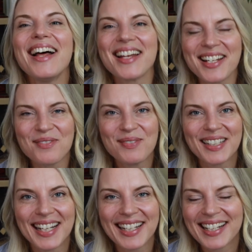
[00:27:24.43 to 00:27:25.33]
that's
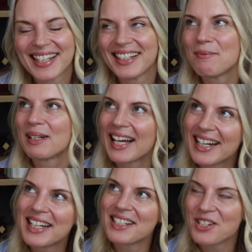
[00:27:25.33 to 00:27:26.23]
Melania
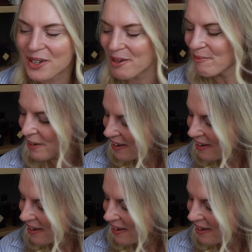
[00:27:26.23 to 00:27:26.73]
Melania Trump.